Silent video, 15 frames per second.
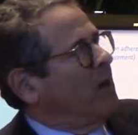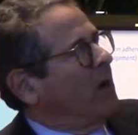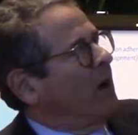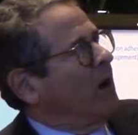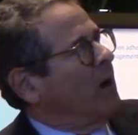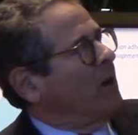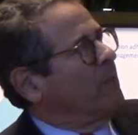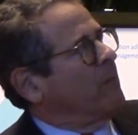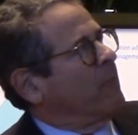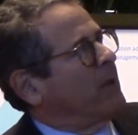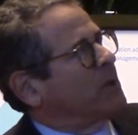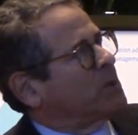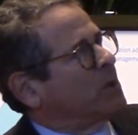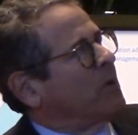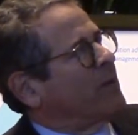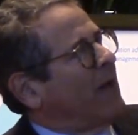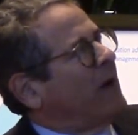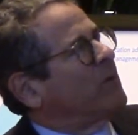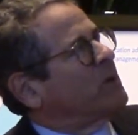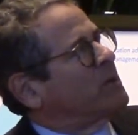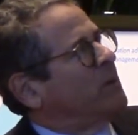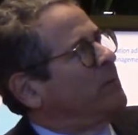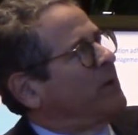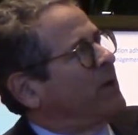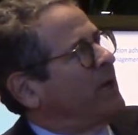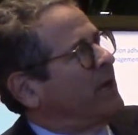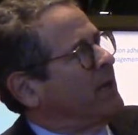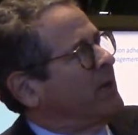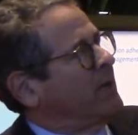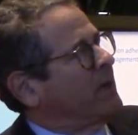So that was the
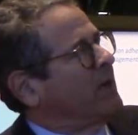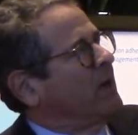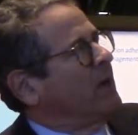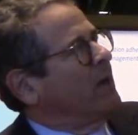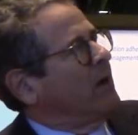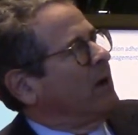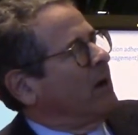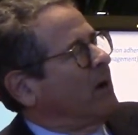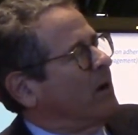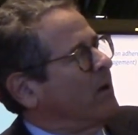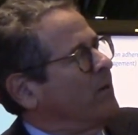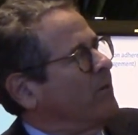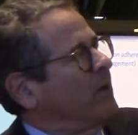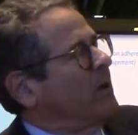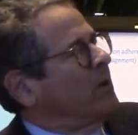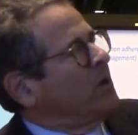beginning of